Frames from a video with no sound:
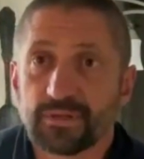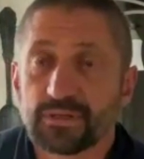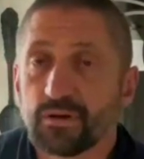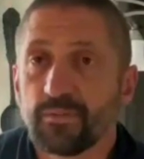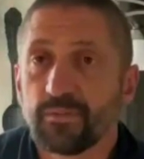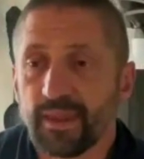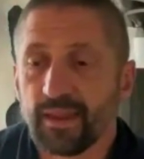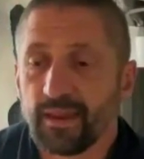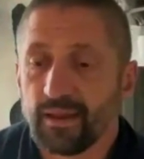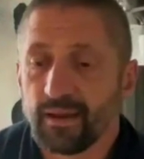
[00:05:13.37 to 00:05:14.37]
So
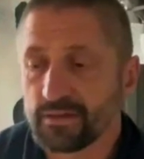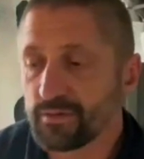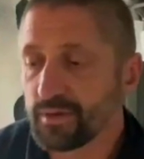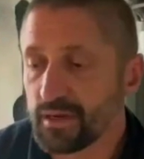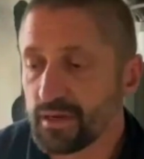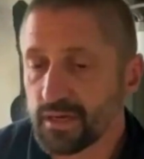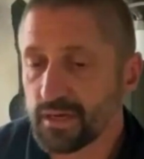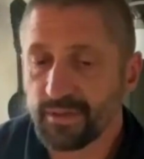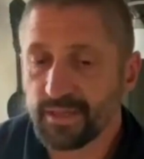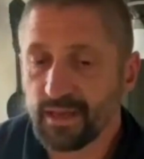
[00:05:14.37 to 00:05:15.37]
I just want to kind of talk
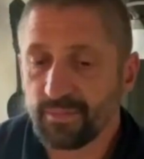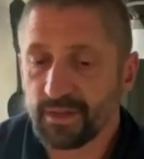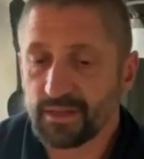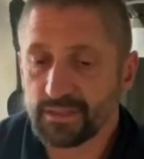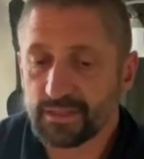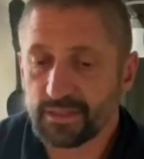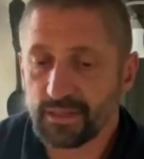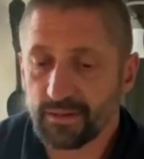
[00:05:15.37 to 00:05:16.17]
about that because